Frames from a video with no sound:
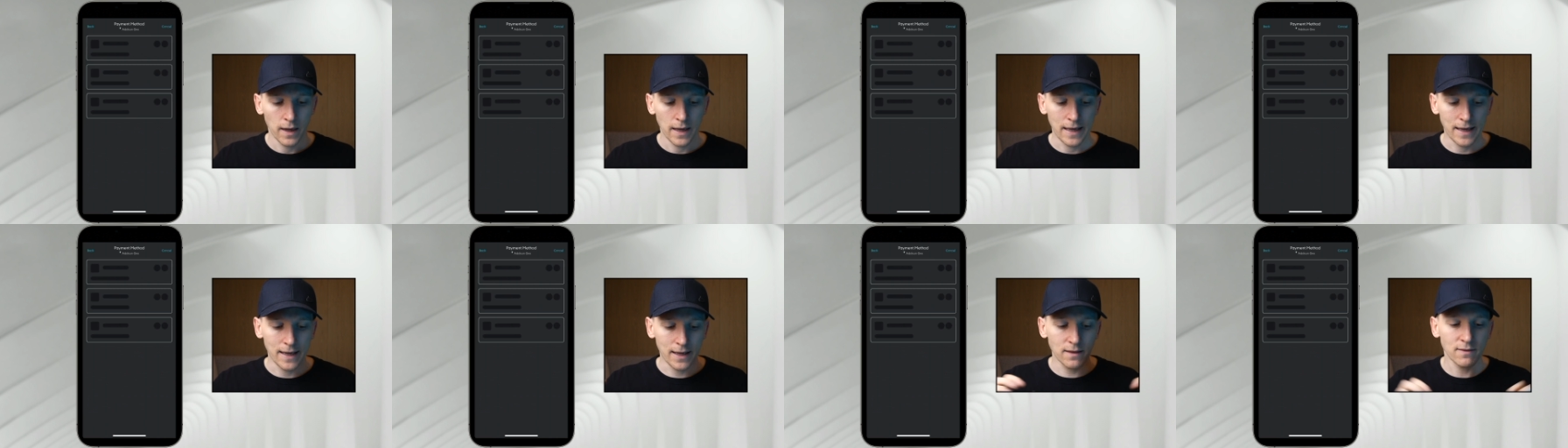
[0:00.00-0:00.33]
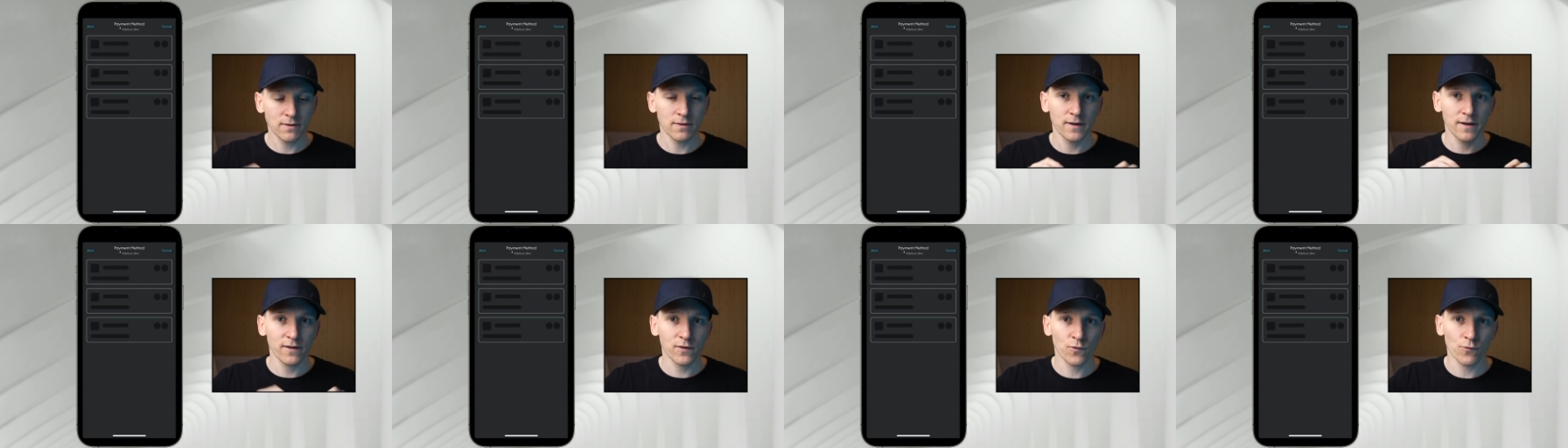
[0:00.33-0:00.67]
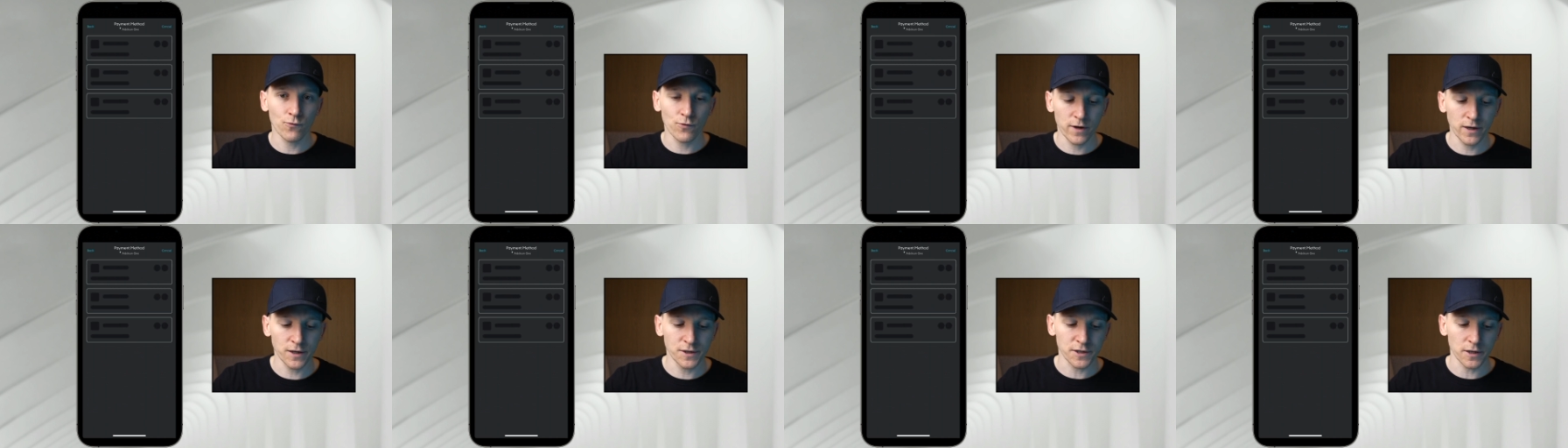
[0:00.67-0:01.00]
In this
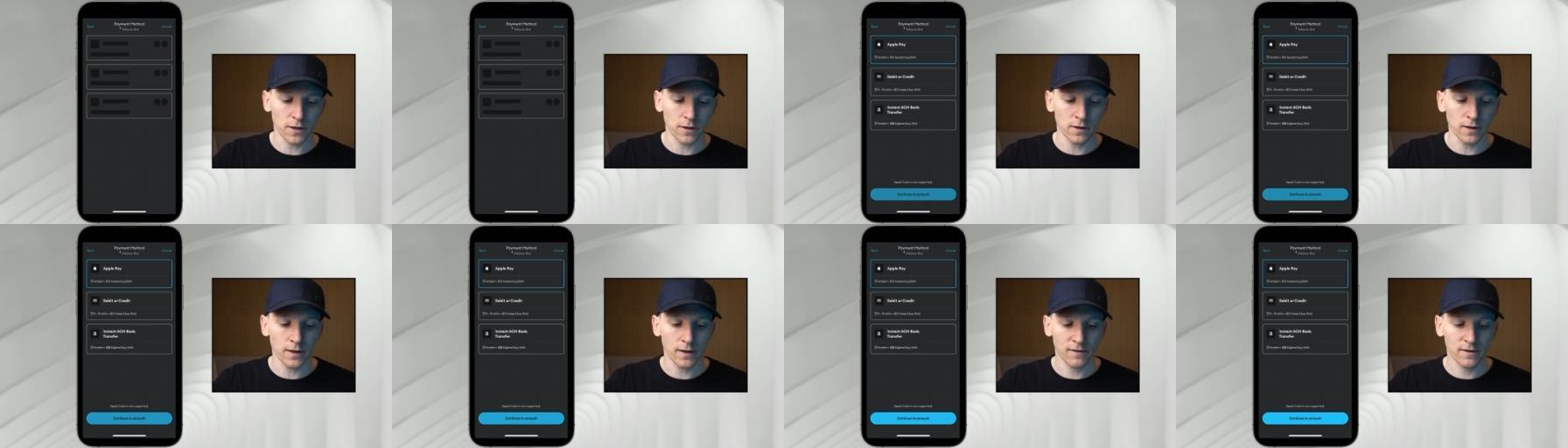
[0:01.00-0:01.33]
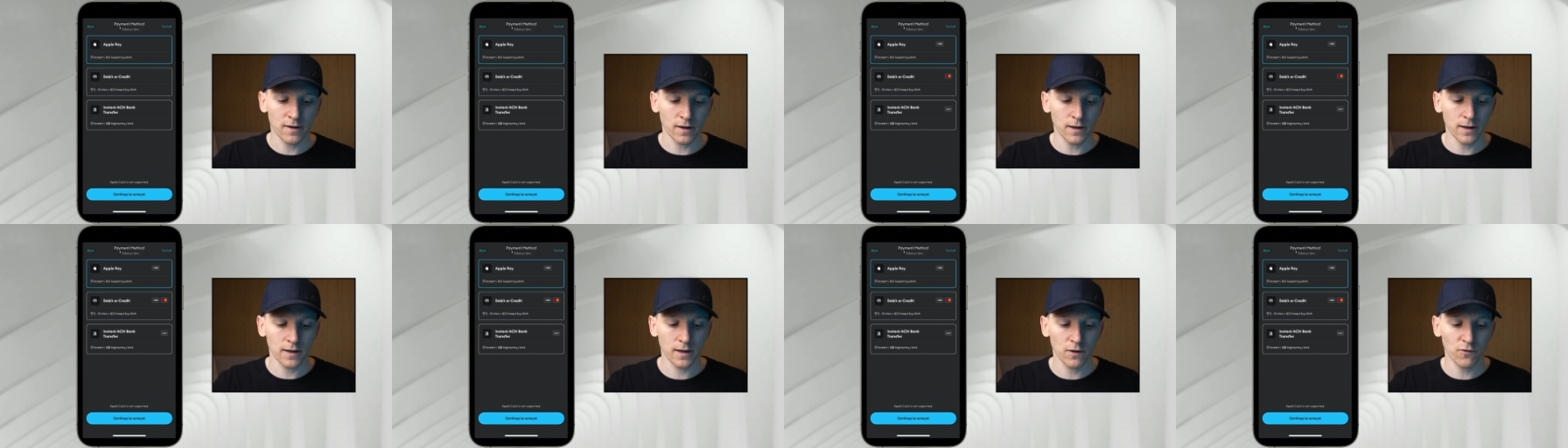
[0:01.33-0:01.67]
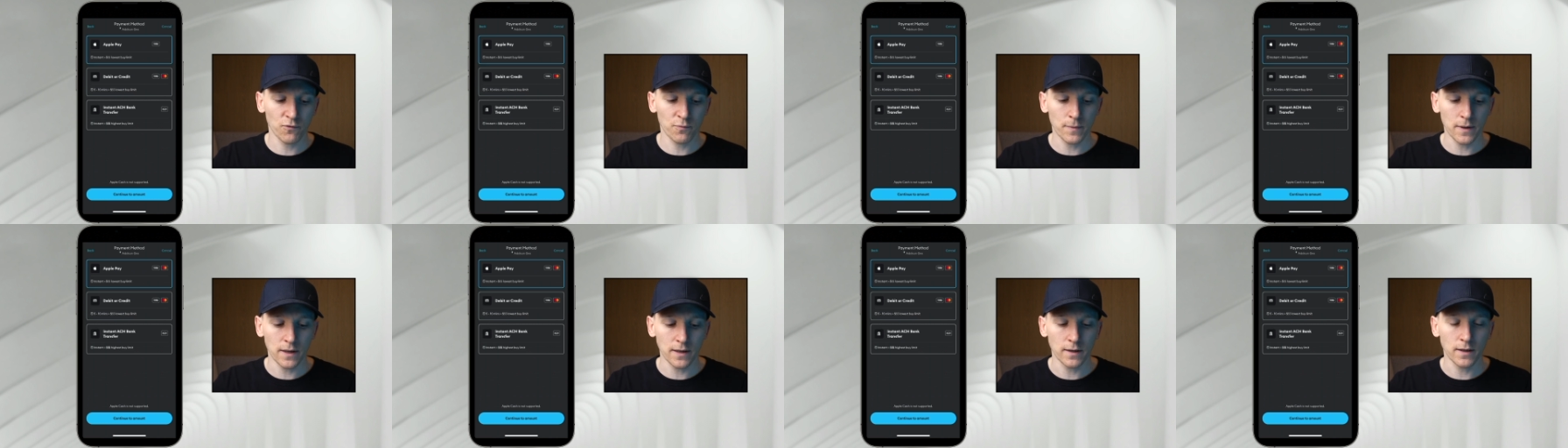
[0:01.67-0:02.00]
region, it's gonna
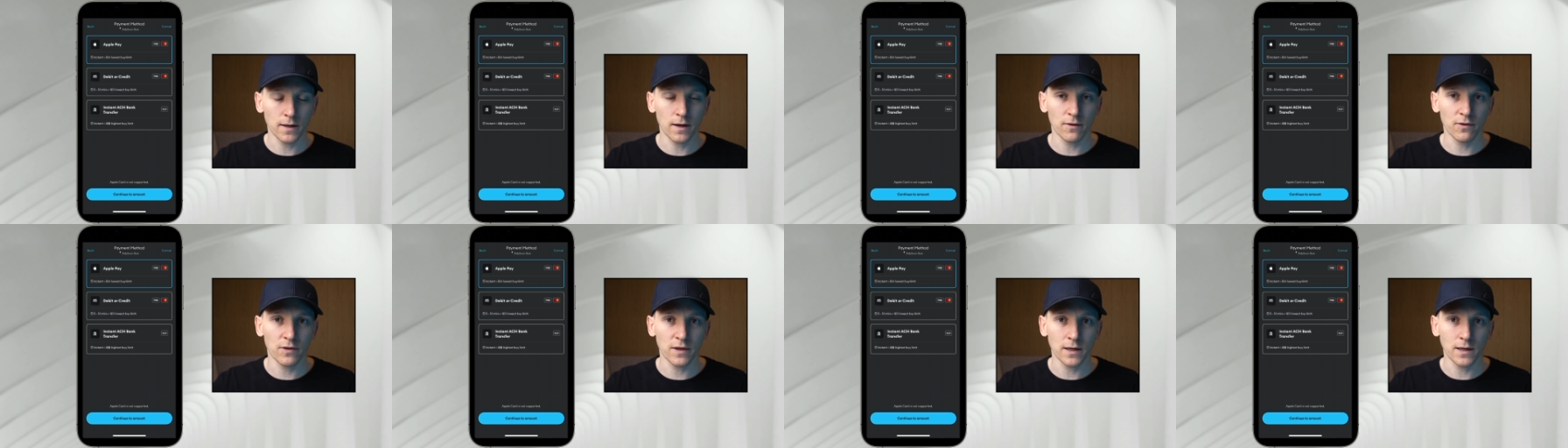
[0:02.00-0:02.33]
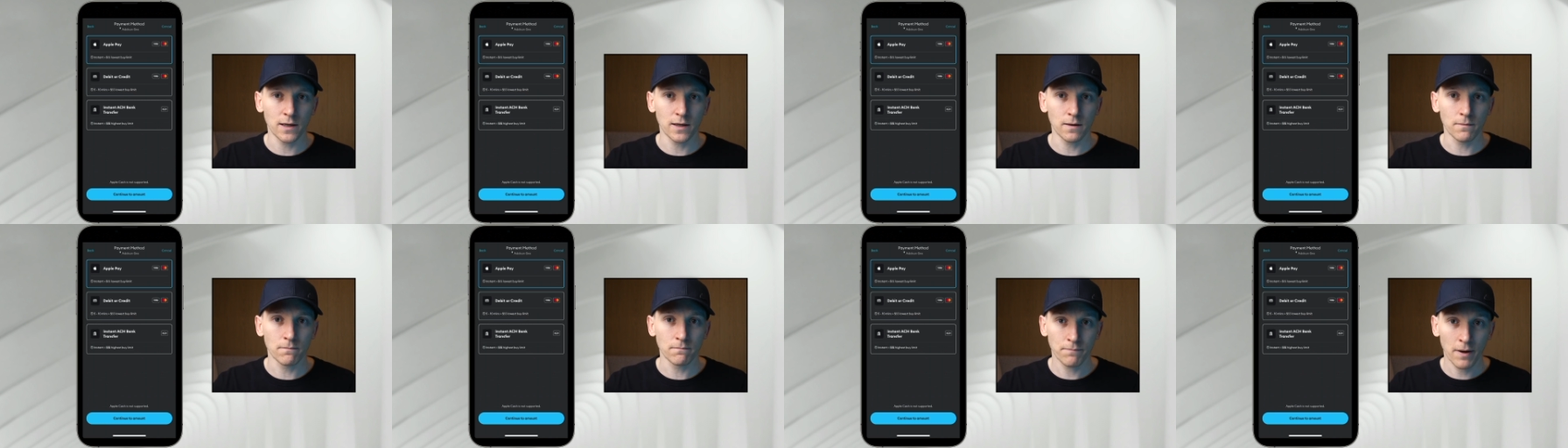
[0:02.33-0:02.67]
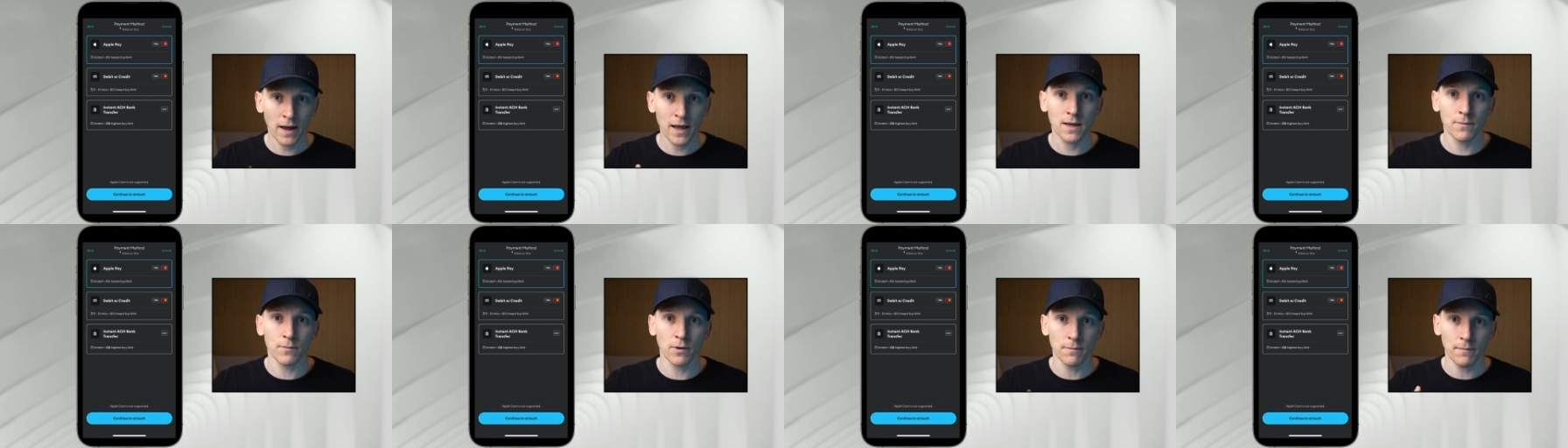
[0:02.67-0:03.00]
give me the
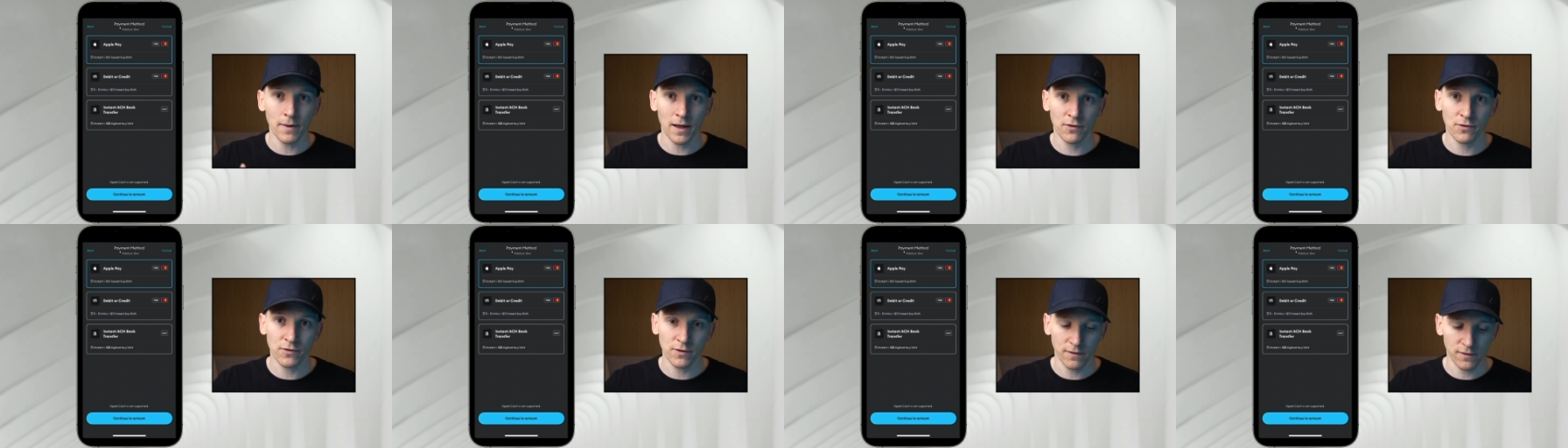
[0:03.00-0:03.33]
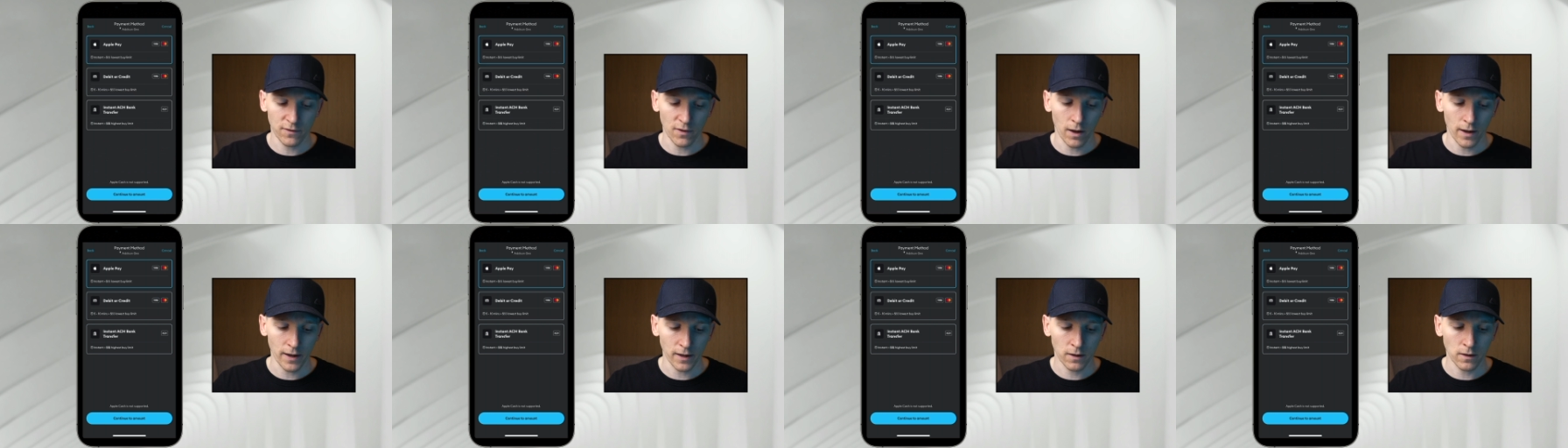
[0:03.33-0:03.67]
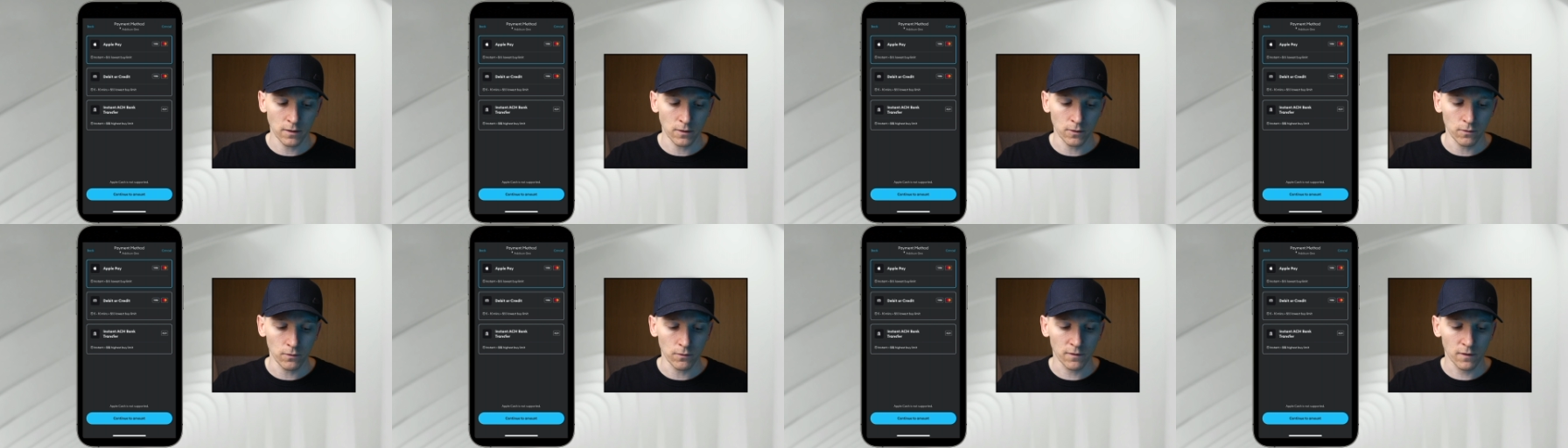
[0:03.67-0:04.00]
payment methods that I
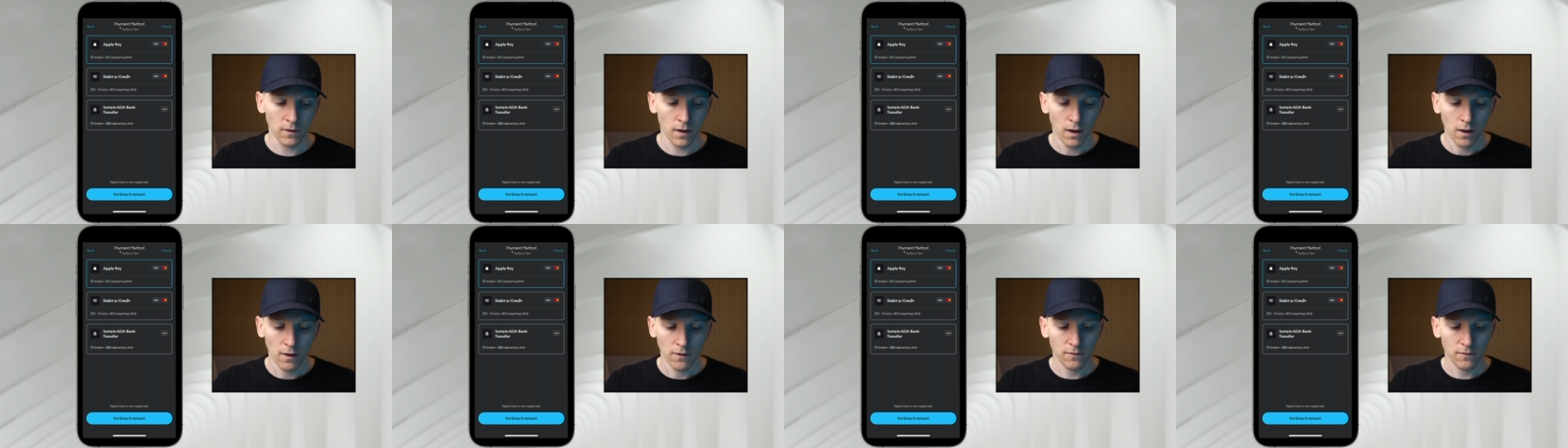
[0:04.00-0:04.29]
can use.